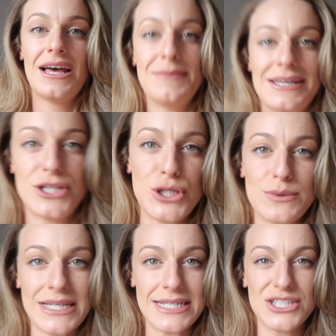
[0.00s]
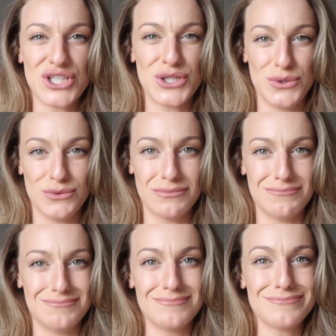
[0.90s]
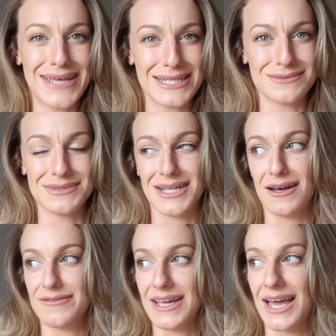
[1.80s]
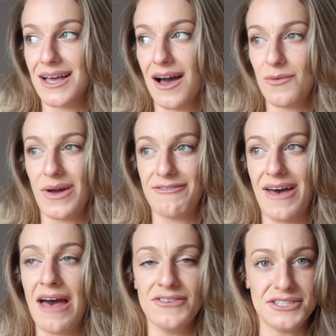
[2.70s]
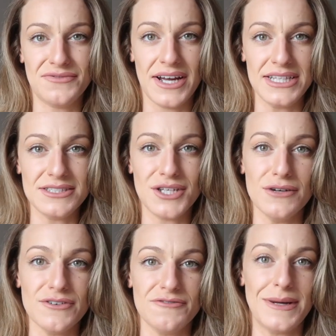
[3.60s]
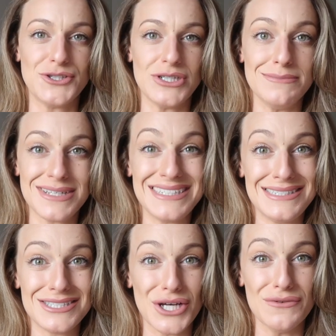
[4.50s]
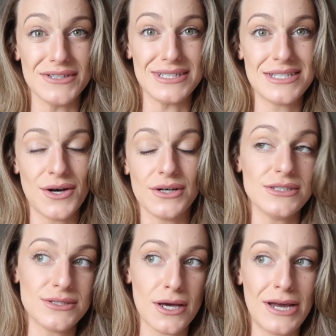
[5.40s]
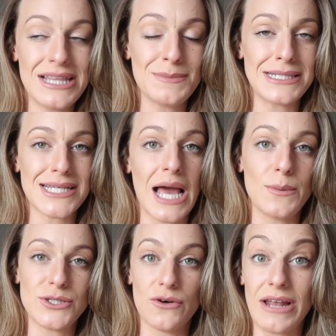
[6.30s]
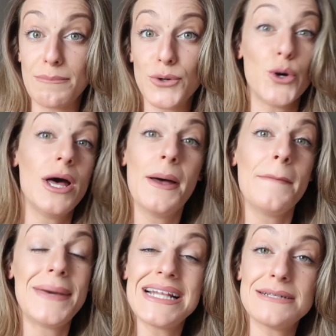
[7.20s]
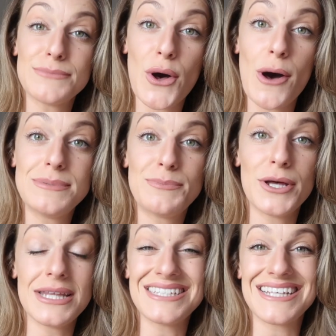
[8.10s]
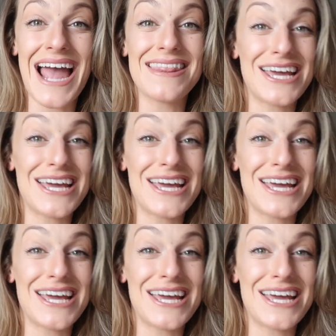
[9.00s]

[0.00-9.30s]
I mean, you need to get some stuff. Like, I can't wait forever to find the sofa of my dreams. I need a sofa to sit on. So in the meantime, we sort of like bought bits and bobs, put things together.